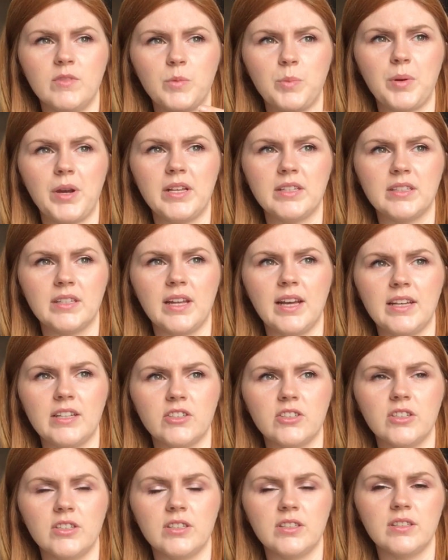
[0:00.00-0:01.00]
depressed and
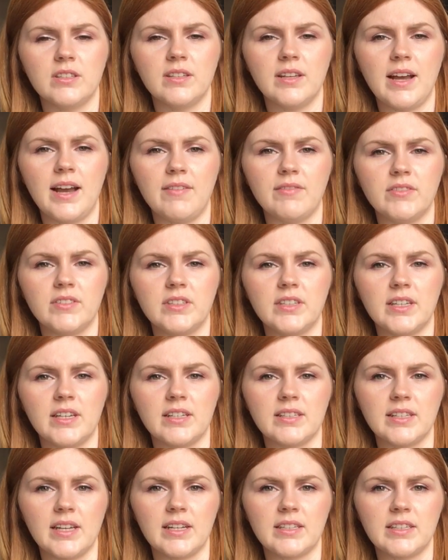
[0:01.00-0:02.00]
anxious, having to
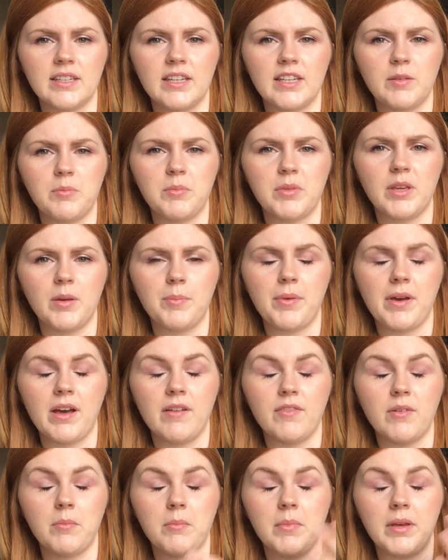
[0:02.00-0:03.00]
take a sick day can be a bit
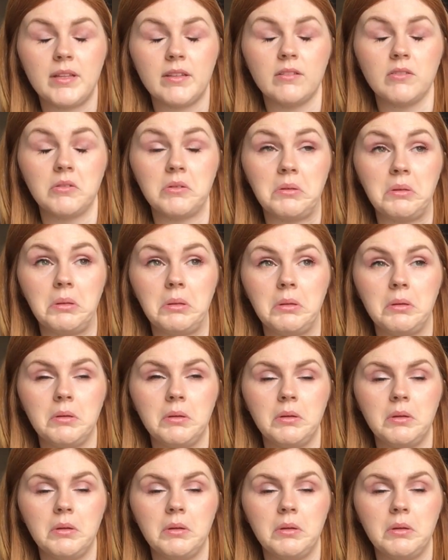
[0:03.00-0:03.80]
of a mental